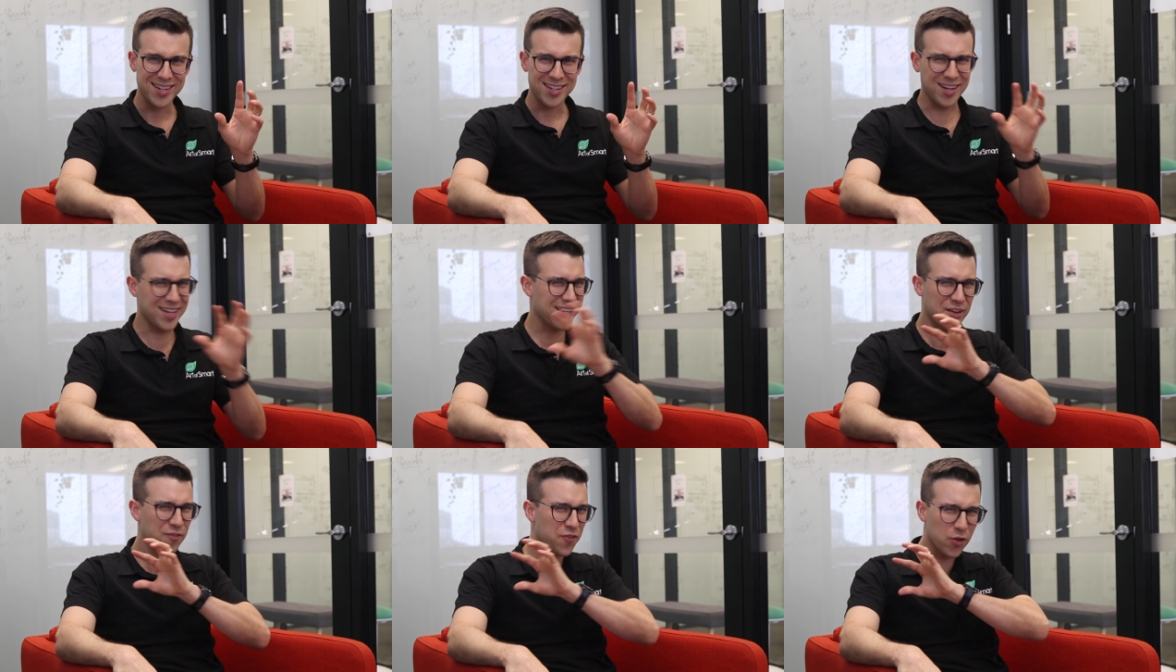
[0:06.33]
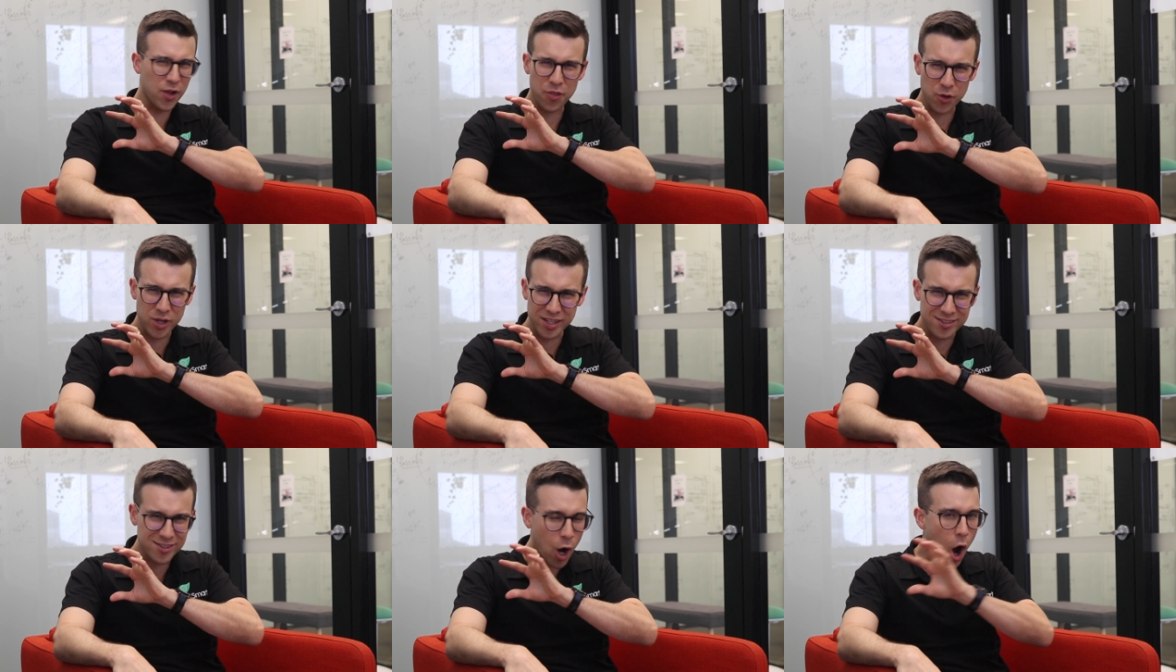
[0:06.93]
it can feel like the
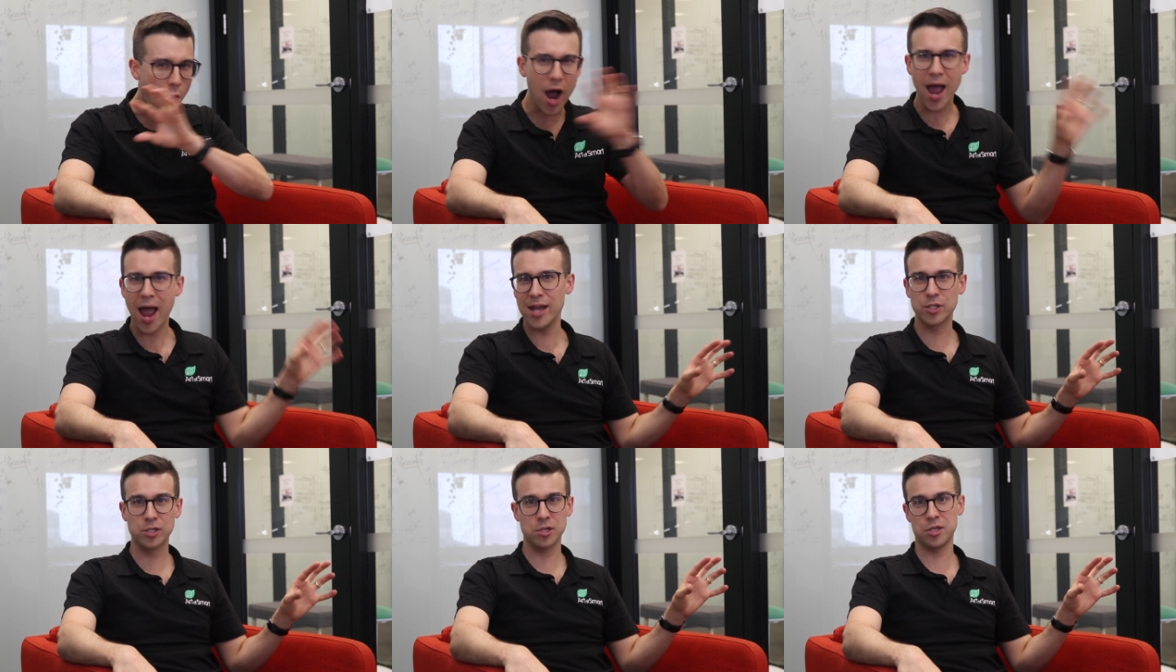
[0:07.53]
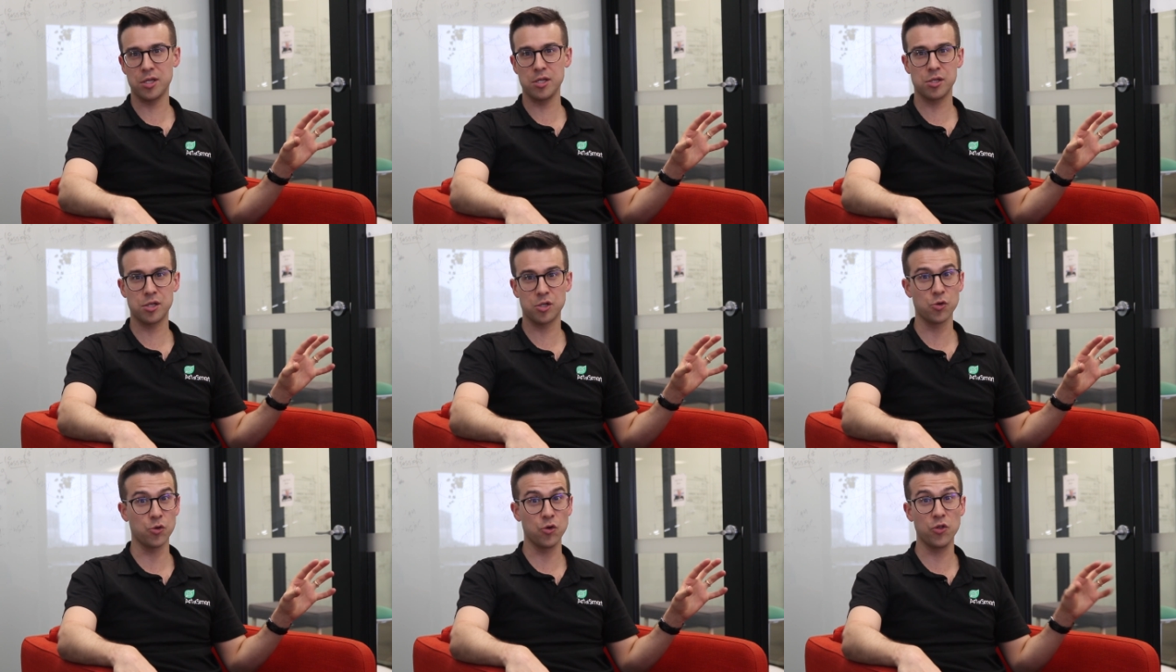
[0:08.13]
entire HSC is
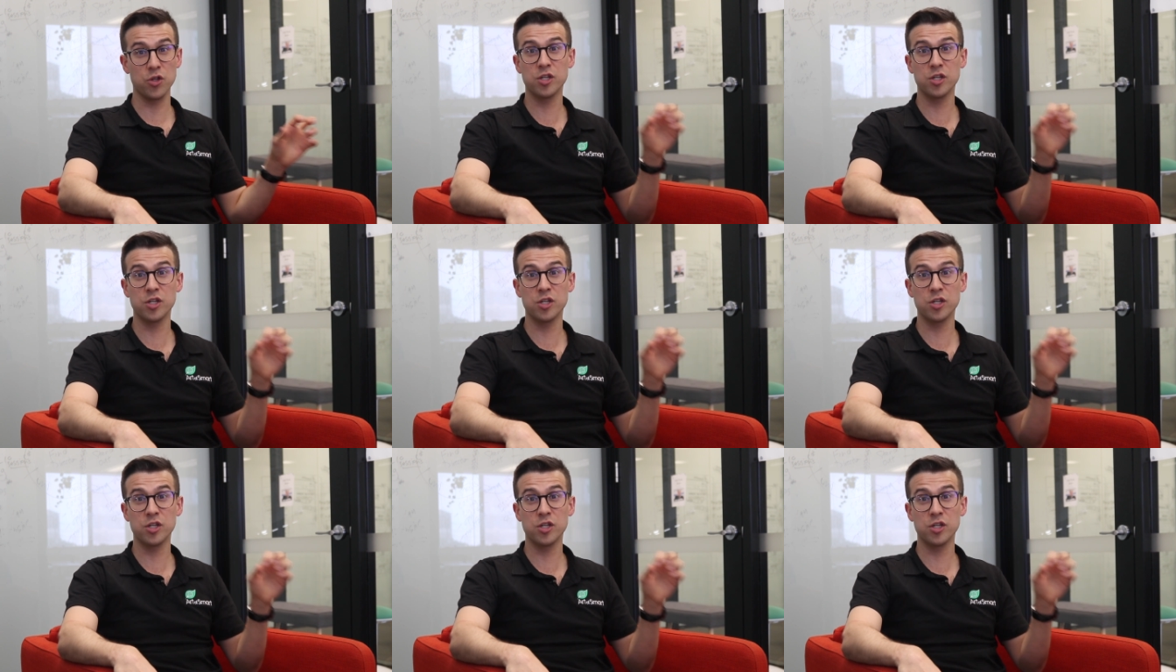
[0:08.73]
screwed,